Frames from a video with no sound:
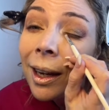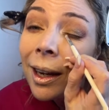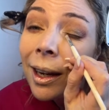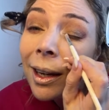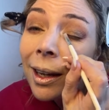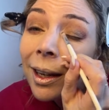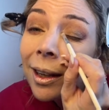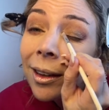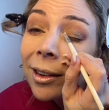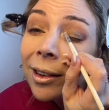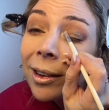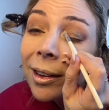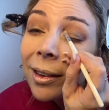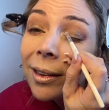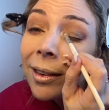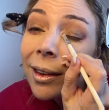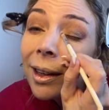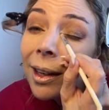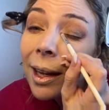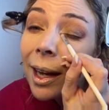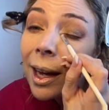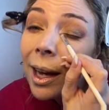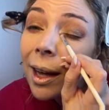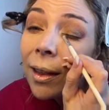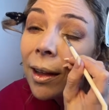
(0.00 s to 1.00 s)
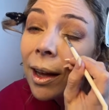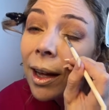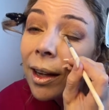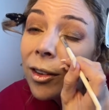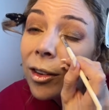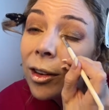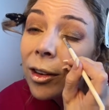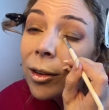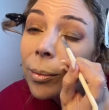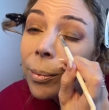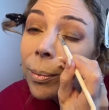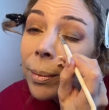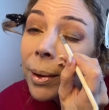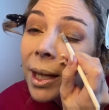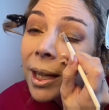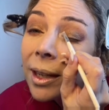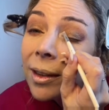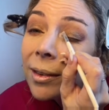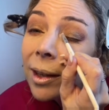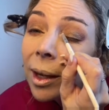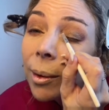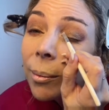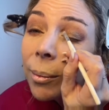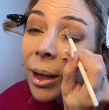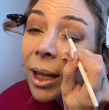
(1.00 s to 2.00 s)
You can just see how that just
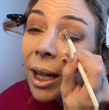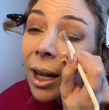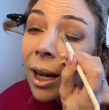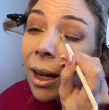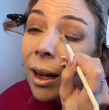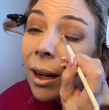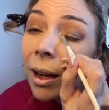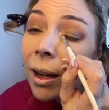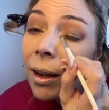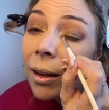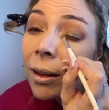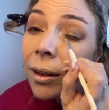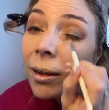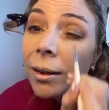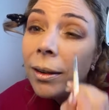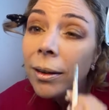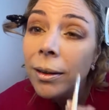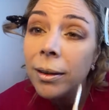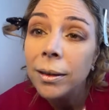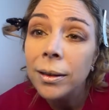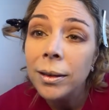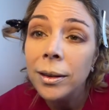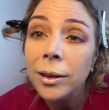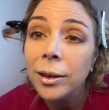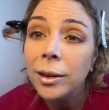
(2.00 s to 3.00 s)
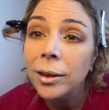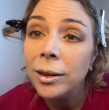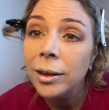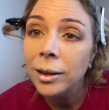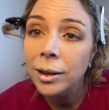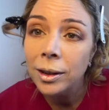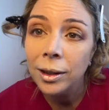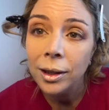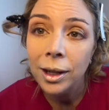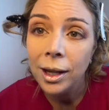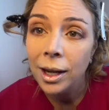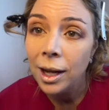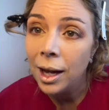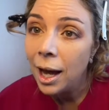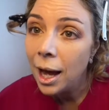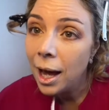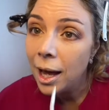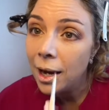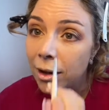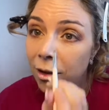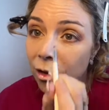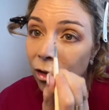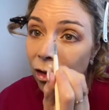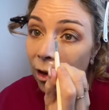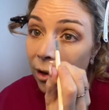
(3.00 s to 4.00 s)
picks up the colour
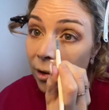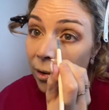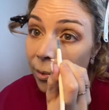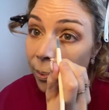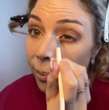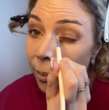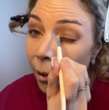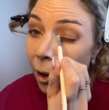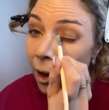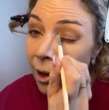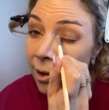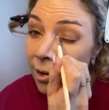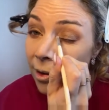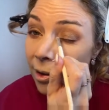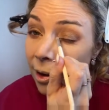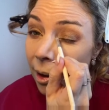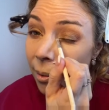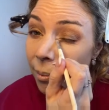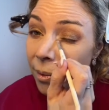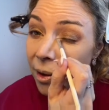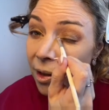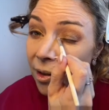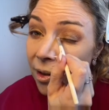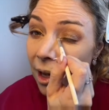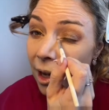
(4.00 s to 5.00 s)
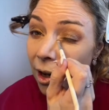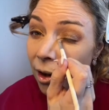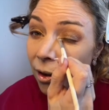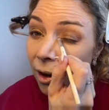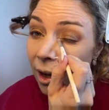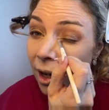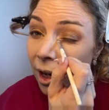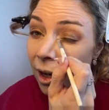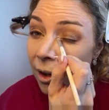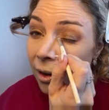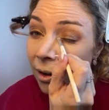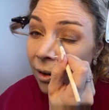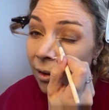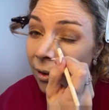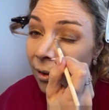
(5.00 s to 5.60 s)
and it just brightens up this area.